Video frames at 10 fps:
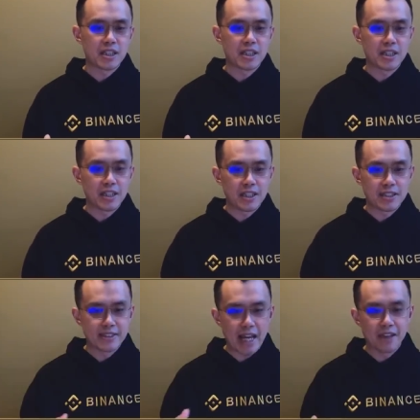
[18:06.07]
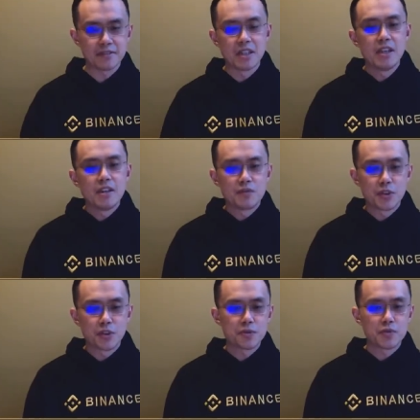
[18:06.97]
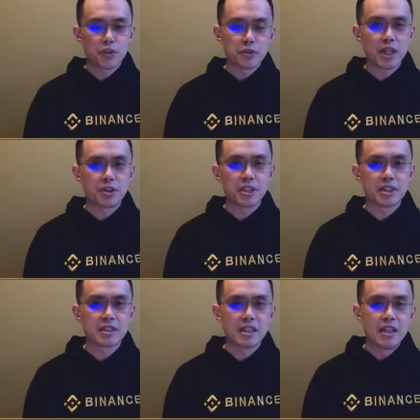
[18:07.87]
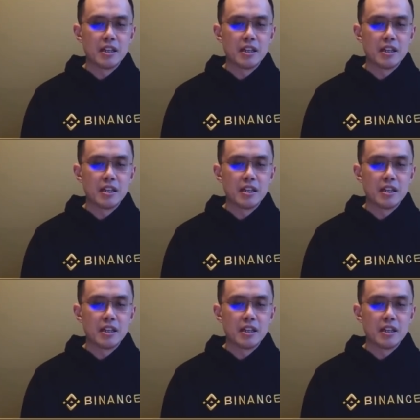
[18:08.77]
uh, staff for those for those areas.